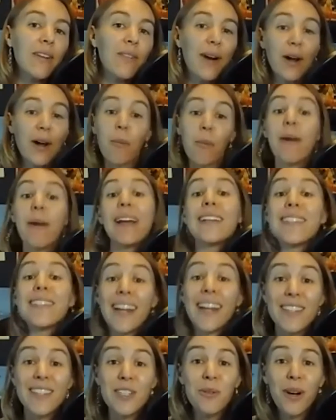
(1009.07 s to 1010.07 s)
It makes
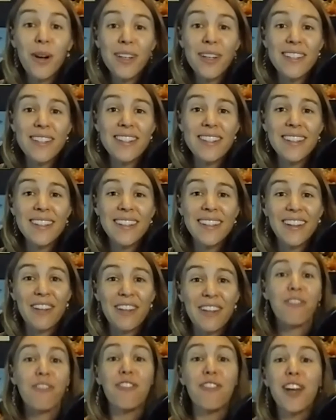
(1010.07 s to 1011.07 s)
sense to us,
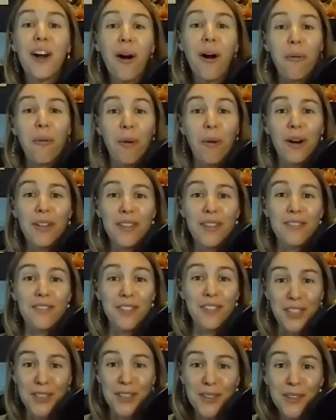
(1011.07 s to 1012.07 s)
that fit our
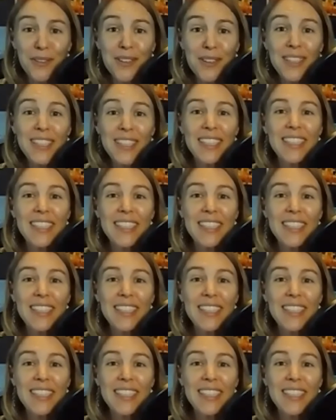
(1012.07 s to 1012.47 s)
worldview.